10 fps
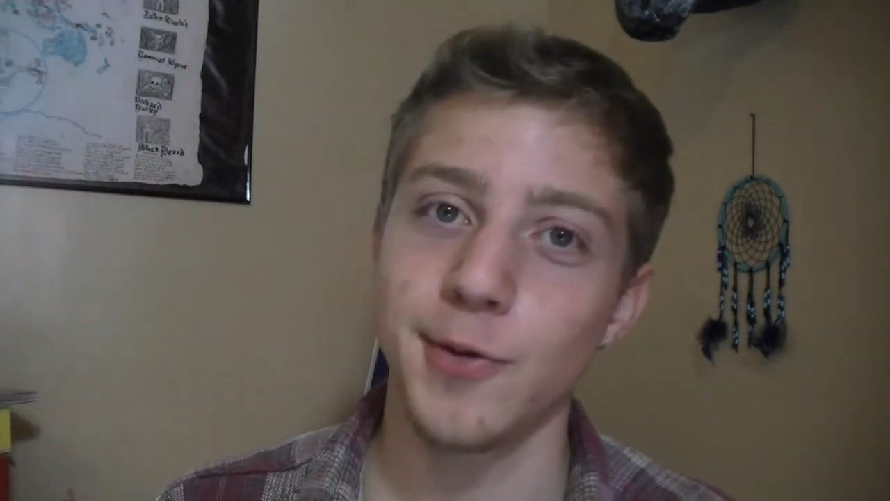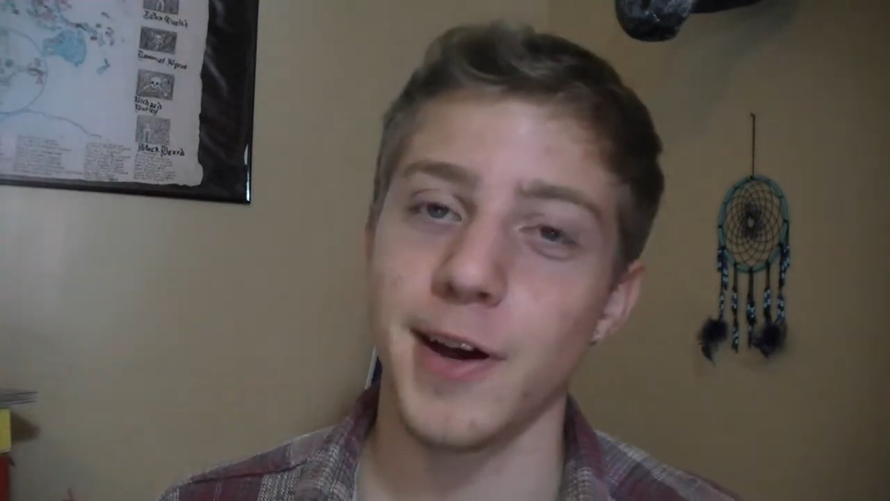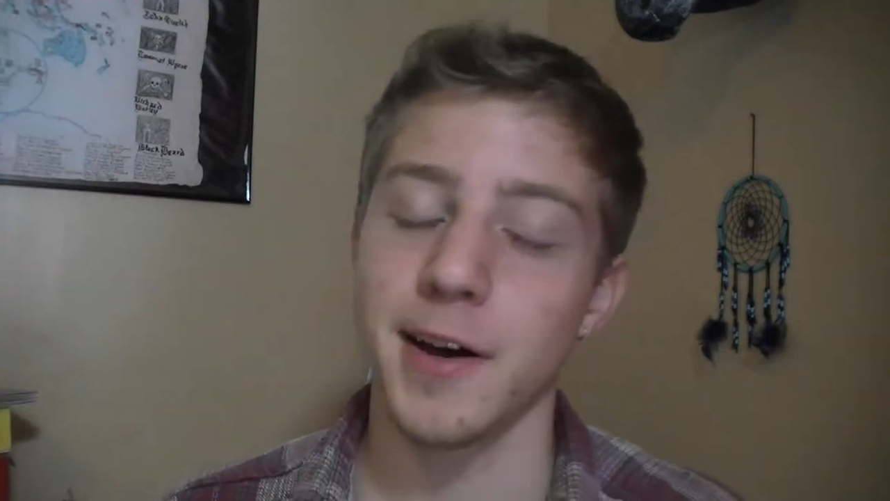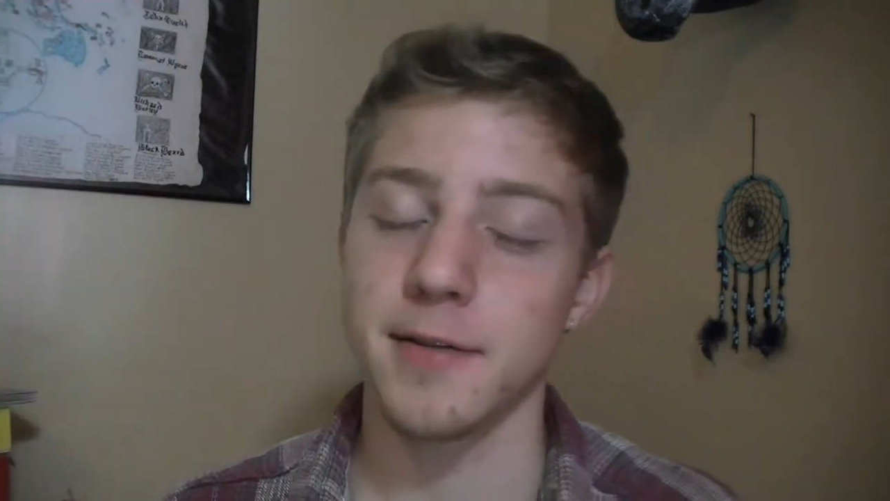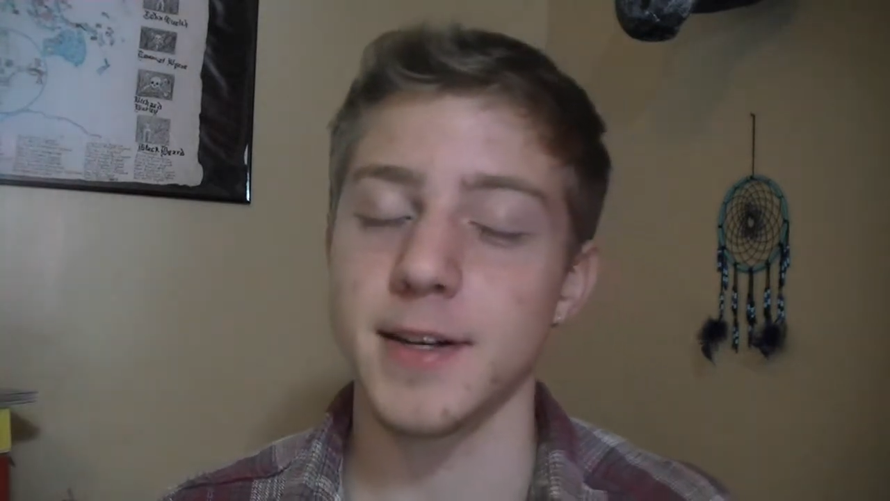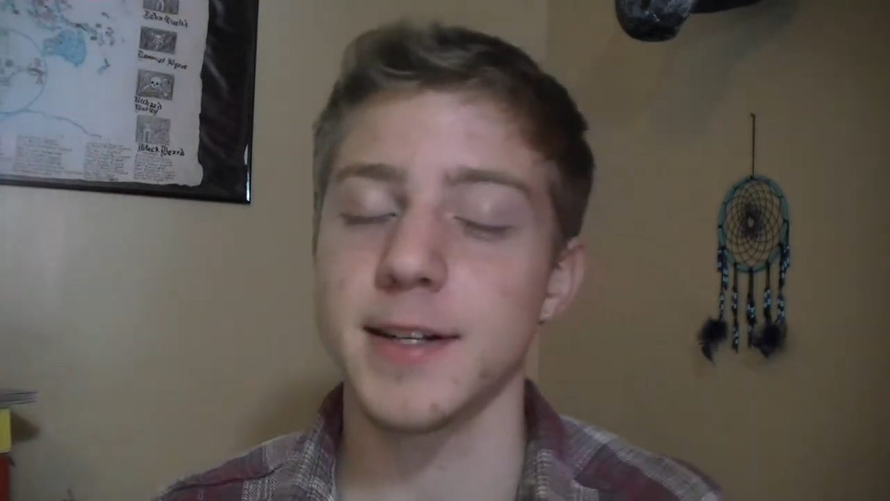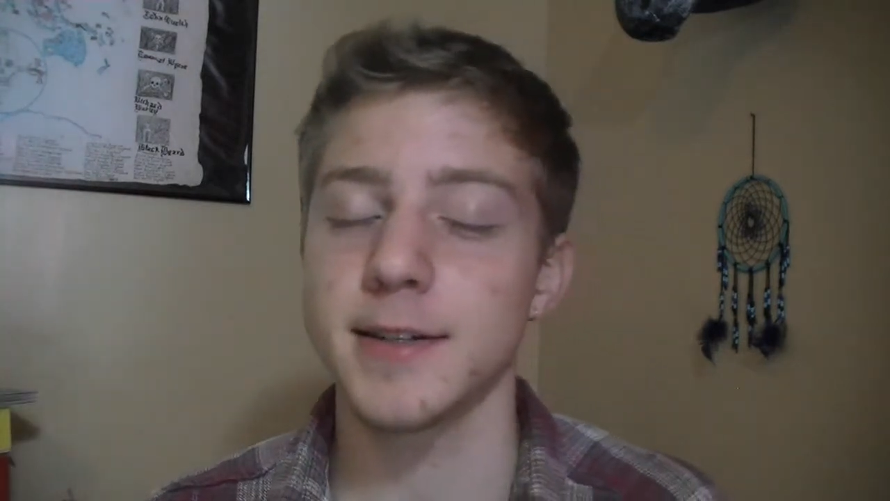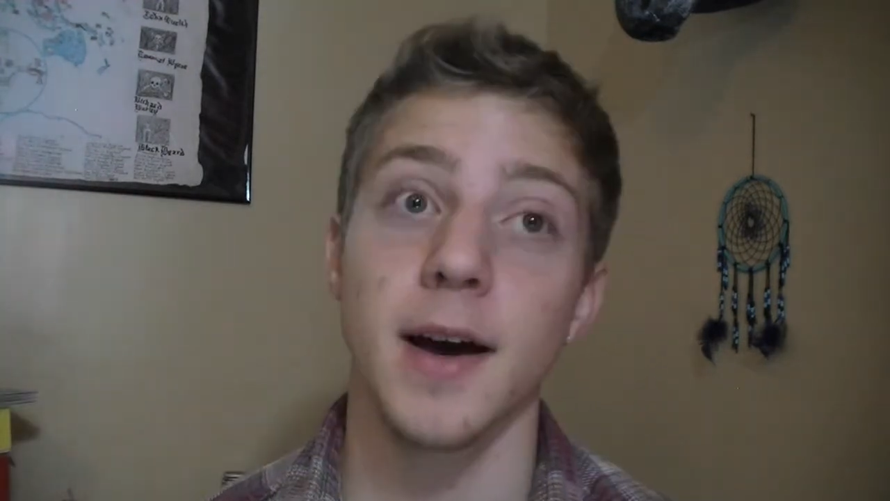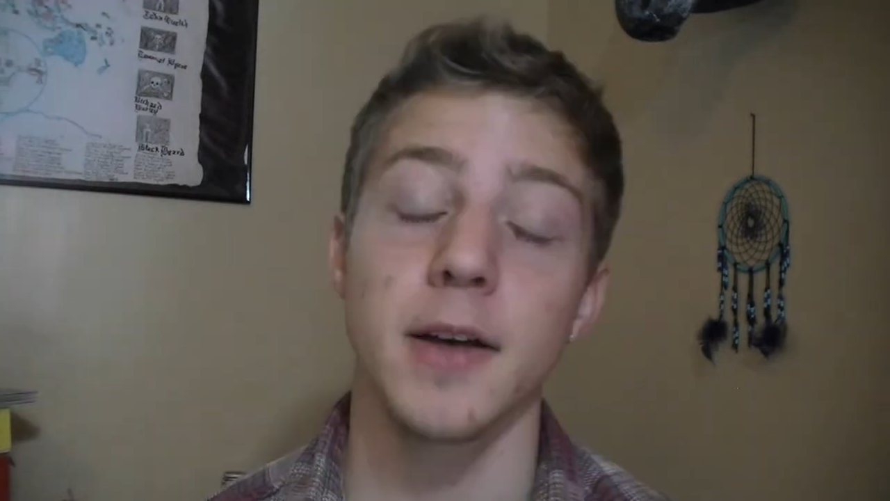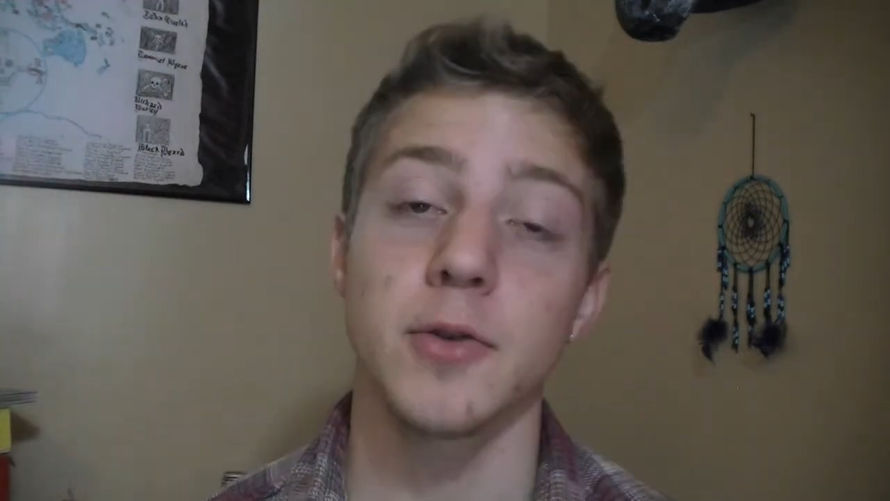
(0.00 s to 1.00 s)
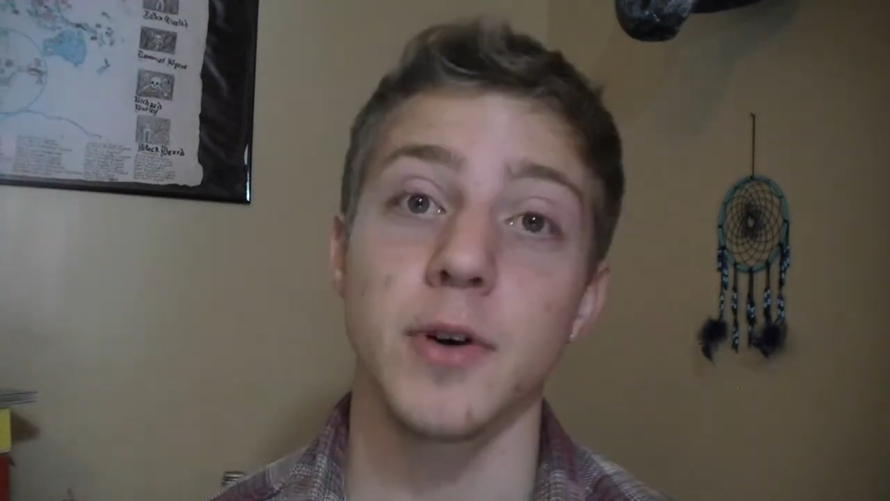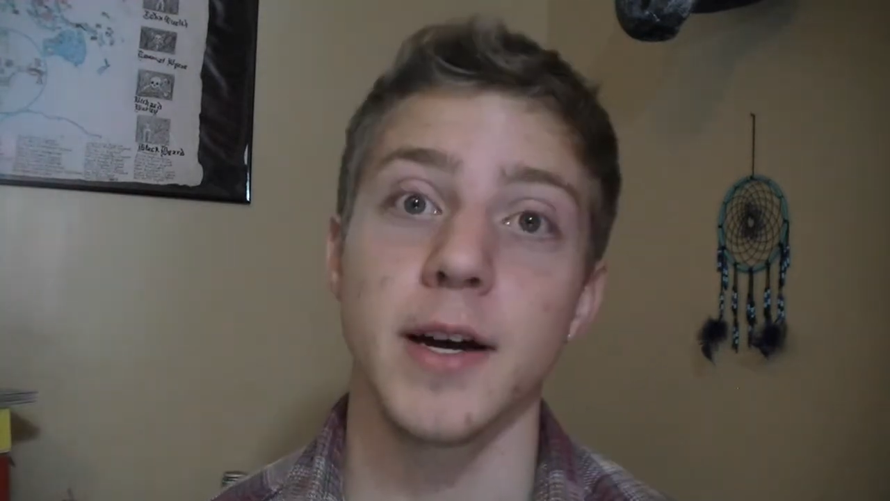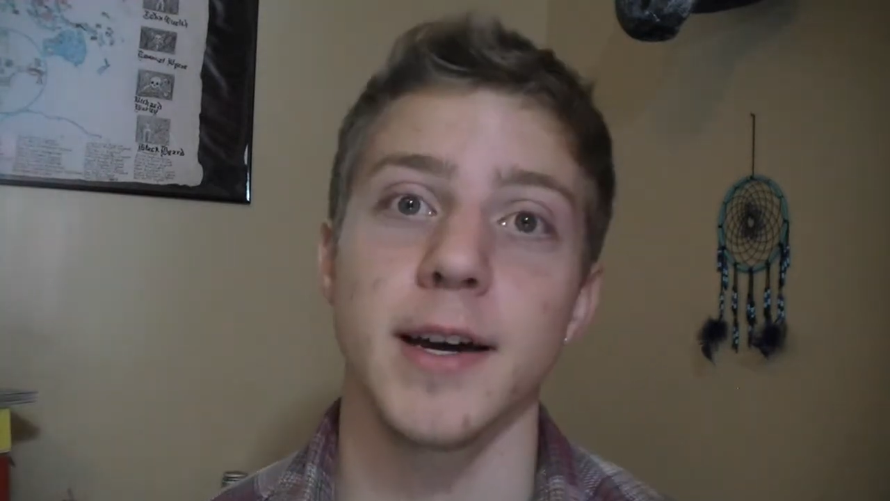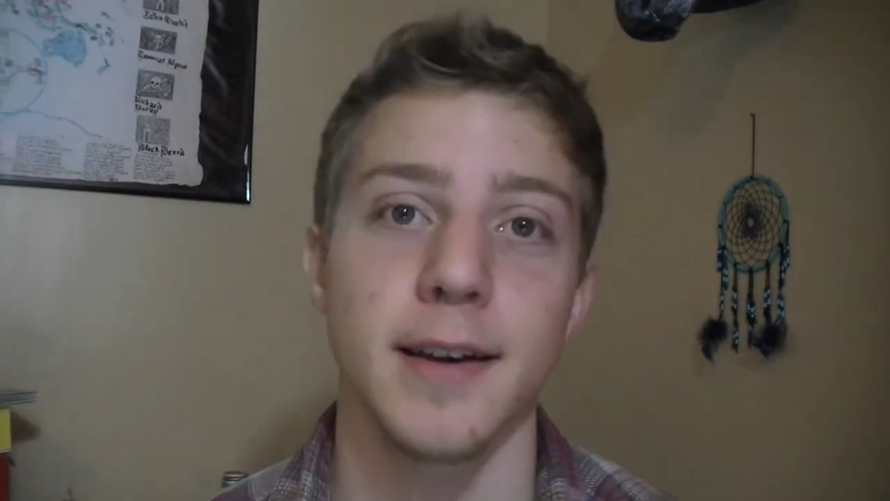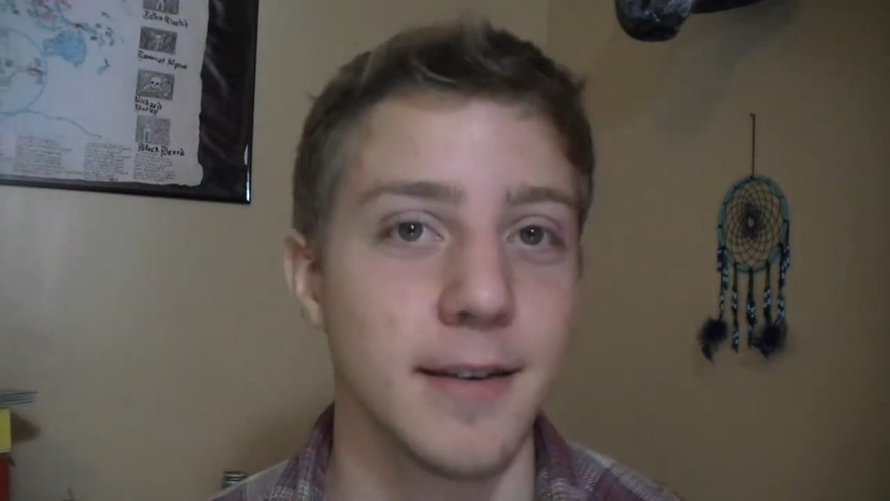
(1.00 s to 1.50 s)
out of it. Either
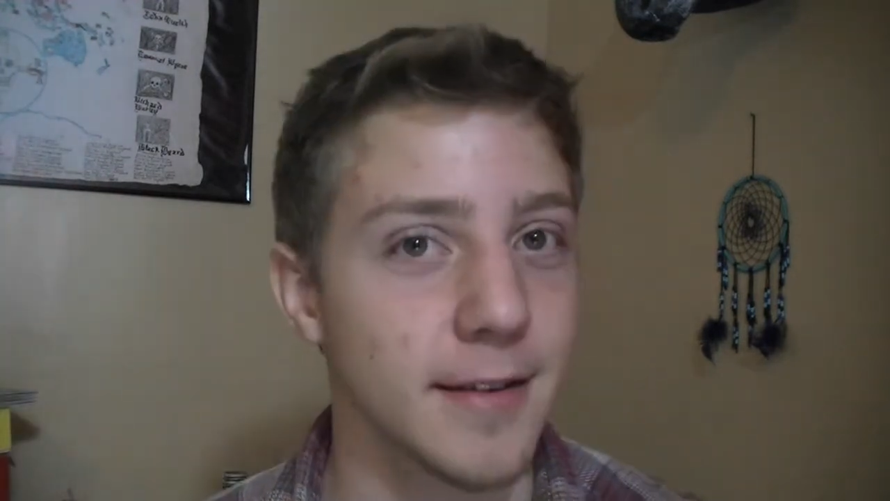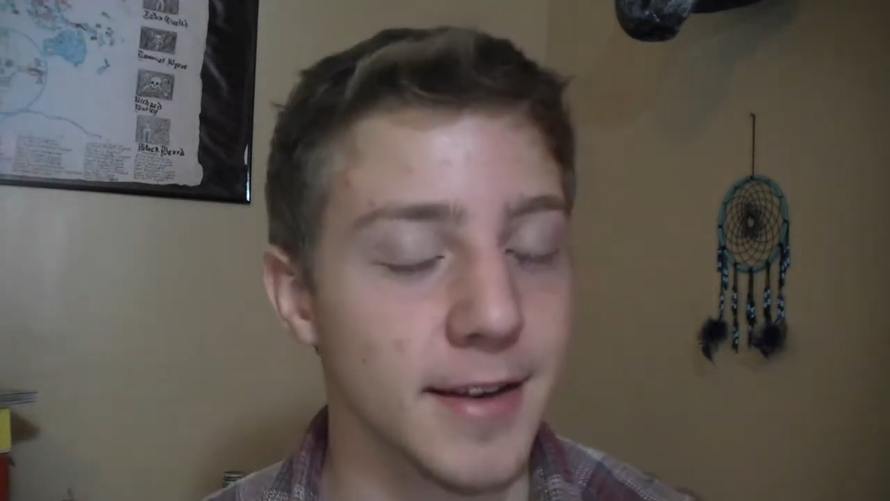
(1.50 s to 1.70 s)
way,